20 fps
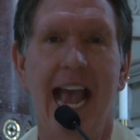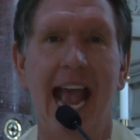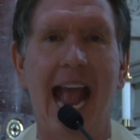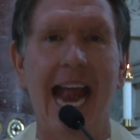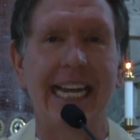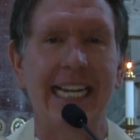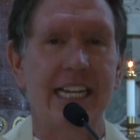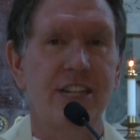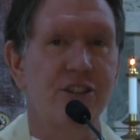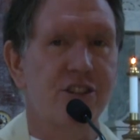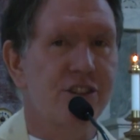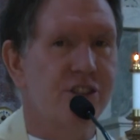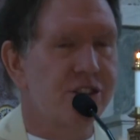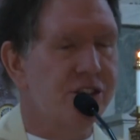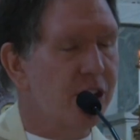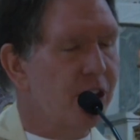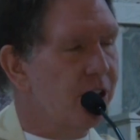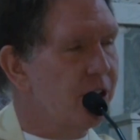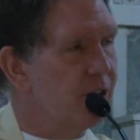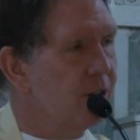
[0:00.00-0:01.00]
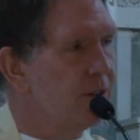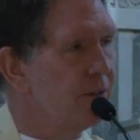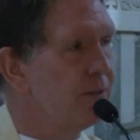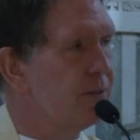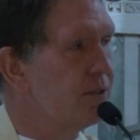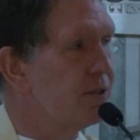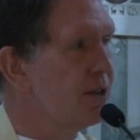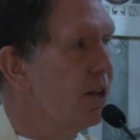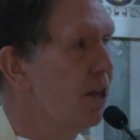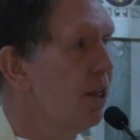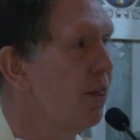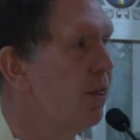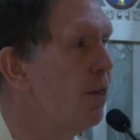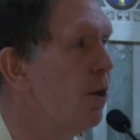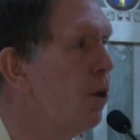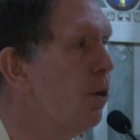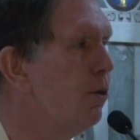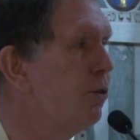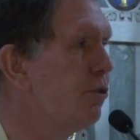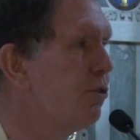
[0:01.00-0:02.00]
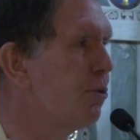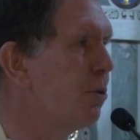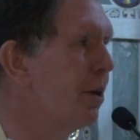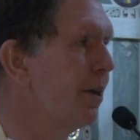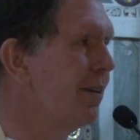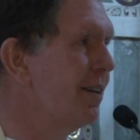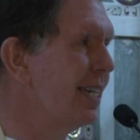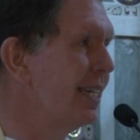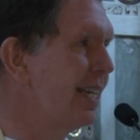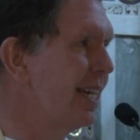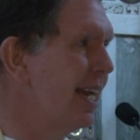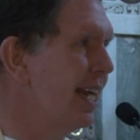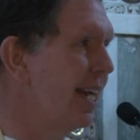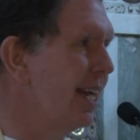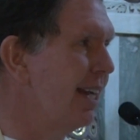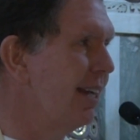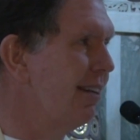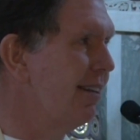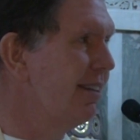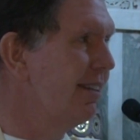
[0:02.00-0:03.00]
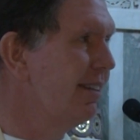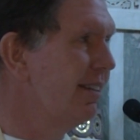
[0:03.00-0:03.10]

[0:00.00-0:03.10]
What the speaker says: and he serves those who are in need.